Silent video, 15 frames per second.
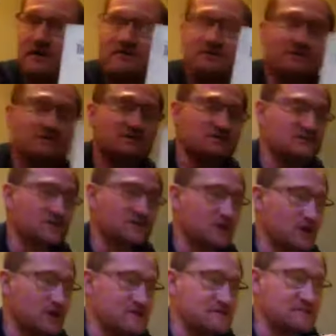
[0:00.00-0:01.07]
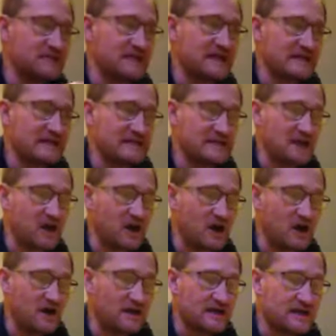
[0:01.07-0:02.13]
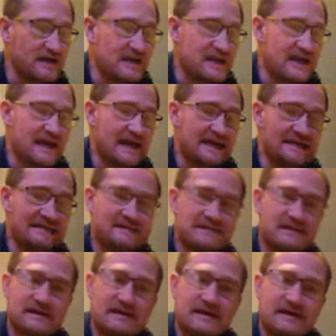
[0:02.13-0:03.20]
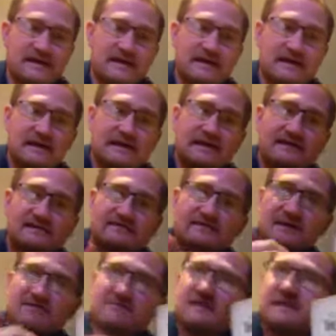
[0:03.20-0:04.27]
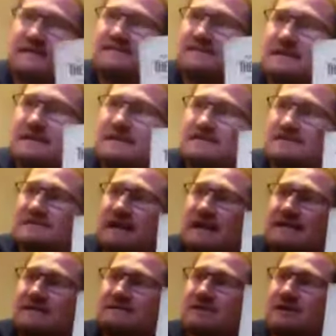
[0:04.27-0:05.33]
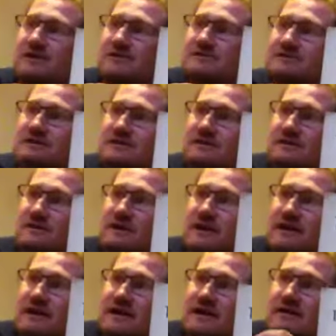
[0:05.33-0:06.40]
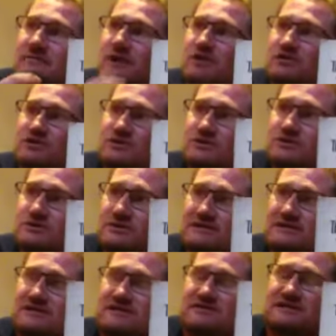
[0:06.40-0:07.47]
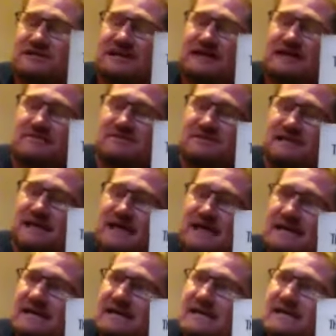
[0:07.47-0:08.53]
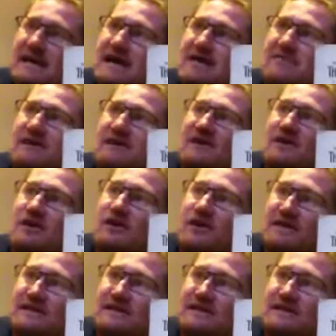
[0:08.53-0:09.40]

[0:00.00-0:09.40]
which is The Curse of an Aching Heart. And it's a very funny scene because Stan starts to get emotional, he starts to get upset, and then Ollie